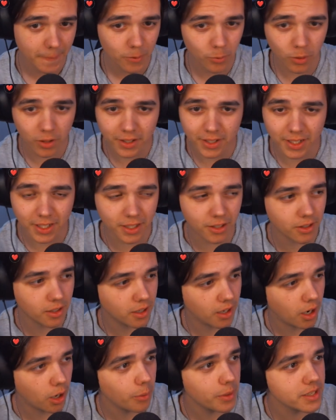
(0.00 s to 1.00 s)
We're here.
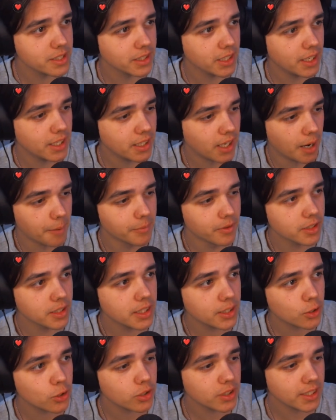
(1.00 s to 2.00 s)
Always late. I'm
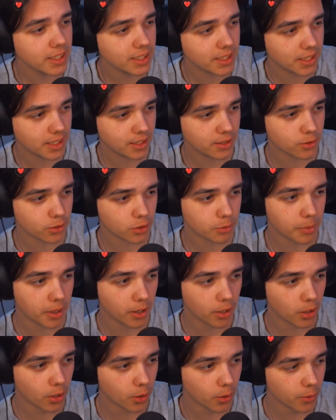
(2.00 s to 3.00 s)
literally here,
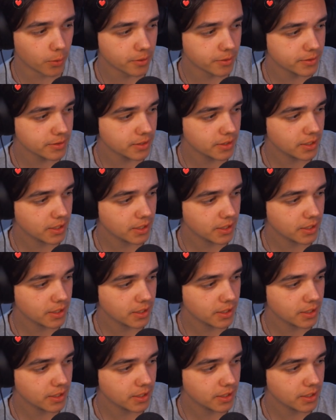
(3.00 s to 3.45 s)
bro.